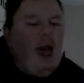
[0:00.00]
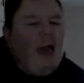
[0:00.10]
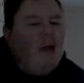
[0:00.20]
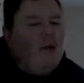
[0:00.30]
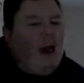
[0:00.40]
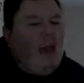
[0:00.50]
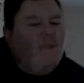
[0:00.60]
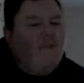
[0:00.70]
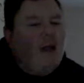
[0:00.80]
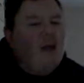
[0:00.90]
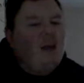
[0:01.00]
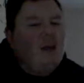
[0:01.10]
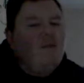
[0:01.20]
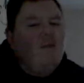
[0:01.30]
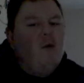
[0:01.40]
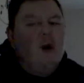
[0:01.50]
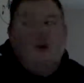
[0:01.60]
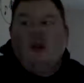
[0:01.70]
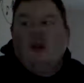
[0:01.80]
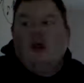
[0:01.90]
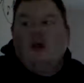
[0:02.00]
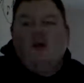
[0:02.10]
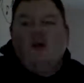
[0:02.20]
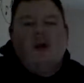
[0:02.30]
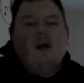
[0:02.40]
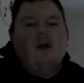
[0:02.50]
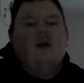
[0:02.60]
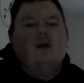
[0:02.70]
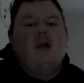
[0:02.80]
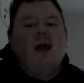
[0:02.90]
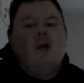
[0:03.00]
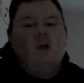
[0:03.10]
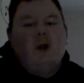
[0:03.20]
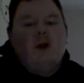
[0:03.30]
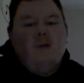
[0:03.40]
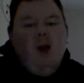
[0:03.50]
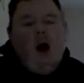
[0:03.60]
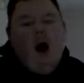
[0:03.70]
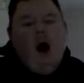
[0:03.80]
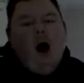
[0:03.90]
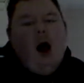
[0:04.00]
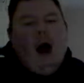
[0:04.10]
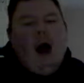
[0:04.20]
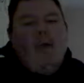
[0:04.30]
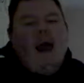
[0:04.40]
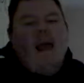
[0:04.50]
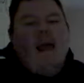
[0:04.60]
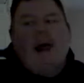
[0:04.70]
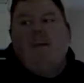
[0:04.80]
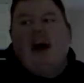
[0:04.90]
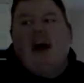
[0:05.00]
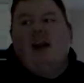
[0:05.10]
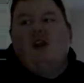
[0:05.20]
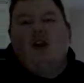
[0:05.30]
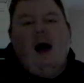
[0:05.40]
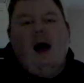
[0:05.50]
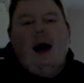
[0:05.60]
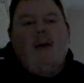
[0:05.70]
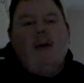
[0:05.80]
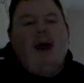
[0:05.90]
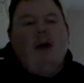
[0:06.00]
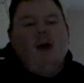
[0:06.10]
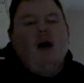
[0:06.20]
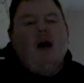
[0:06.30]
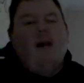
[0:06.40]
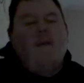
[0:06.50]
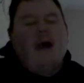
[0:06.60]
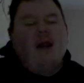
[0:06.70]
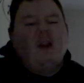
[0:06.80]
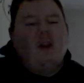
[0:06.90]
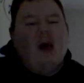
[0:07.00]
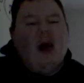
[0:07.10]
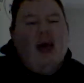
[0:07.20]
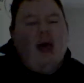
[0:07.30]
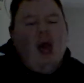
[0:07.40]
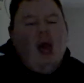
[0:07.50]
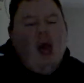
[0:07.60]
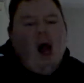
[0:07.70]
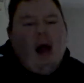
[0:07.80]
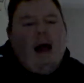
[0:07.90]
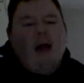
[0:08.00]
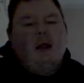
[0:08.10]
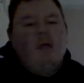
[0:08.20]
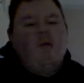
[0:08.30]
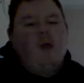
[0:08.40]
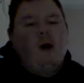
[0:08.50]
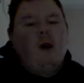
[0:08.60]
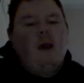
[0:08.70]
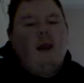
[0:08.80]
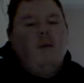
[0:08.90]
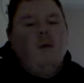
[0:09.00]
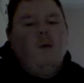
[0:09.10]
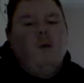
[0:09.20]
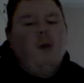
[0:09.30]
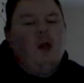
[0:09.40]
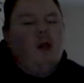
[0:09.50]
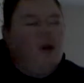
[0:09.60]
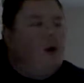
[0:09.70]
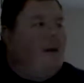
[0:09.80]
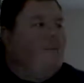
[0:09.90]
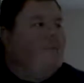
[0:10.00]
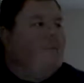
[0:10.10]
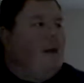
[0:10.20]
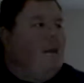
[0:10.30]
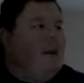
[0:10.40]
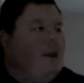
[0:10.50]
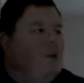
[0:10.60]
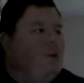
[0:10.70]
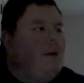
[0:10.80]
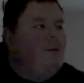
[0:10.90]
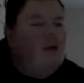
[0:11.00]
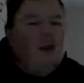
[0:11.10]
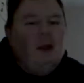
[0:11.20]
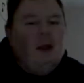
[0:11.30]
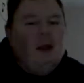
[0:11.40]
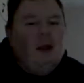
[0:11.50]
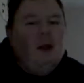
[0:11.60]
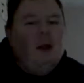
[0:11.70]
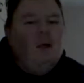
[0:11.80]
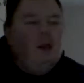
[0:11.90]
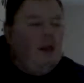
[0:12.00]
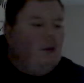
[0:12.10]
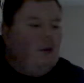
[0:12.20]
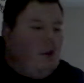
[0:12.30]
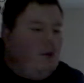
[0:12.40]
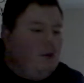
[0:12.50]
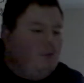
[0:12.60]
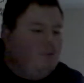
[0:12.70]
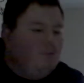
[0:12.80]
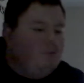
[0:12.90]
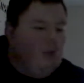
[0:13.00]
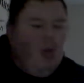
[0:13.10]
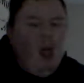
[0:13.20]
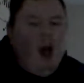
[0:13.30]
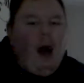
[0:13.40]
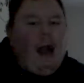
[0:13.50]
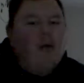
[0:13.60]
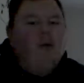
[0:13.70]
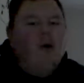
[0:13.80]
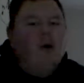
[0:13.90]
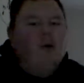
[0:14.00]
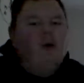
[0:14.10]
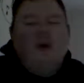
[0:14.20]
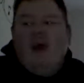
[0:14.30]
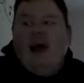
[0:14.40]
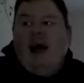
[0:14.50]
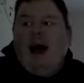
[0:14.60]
Anyway, thank you for watching this quick little live stream. I might come back tonight. I might not come back tonight. I just want to give you warning. I'm a little bit busy currently at the moment. I will do another